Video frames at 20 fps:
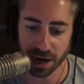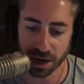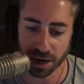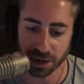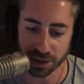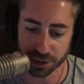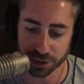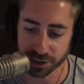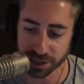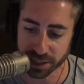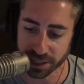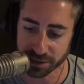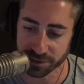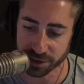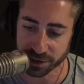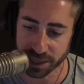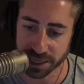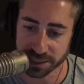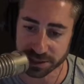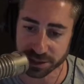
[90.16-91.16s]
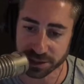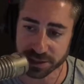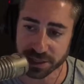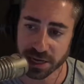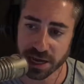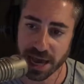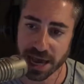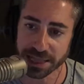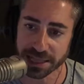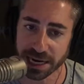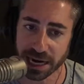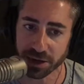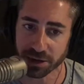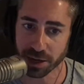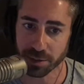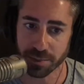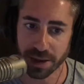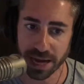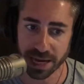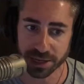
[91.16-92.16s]
you're going to give your answers, and then I'll
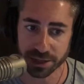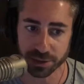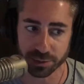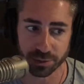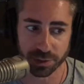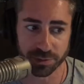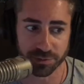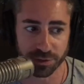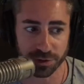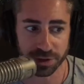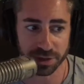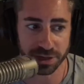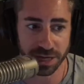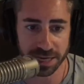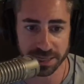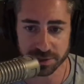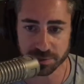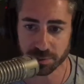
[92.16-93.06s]
come back in the room for the next